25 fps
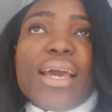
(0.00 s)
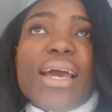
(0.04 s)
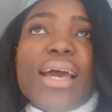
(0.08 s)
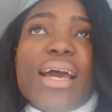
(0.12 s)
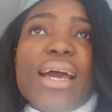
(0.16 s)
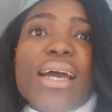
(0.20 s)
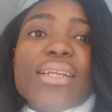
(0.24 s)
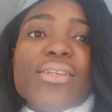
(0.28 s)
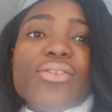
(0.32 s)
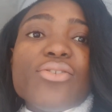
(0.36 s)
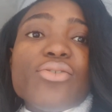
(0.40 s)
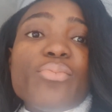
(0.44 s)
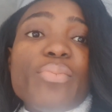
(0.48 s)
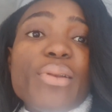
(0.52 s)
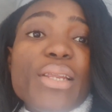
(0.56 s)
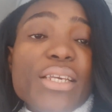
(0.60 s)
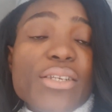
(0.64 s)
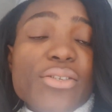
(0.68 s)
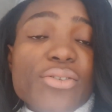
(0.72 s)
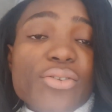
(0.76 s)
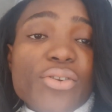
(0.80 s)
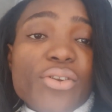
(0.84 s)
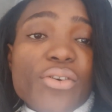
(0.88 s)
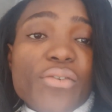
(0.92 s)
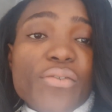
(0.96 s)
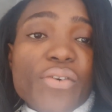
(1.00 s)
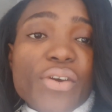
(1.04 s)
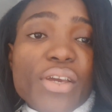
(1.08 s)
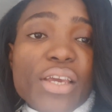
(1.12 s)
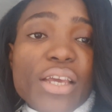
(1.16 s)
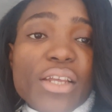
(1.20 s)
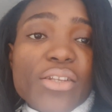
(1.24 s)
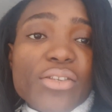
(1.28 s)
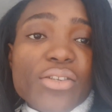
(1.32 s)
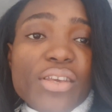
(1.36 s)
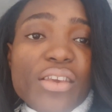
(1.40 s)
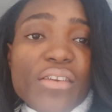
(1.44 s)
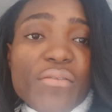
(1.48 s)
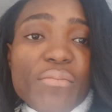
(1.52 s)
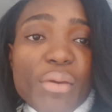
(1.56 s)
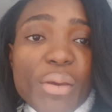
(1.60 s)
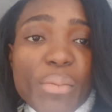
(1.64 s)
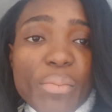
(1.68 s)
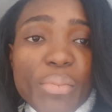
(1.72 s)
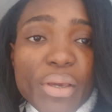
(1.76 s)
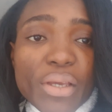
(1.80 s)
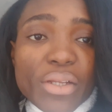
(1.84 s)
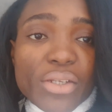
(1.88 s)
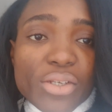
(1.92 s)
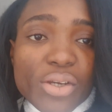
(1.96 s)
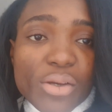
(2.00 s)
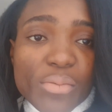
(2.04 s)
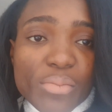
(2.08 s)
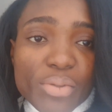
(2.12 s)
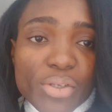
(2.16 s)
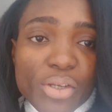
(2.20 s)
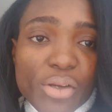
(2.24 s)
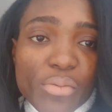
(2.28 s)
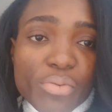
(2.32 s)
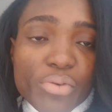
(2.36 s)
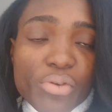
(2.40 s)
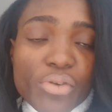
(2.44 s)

and please do not forget to give me a big thumbs up.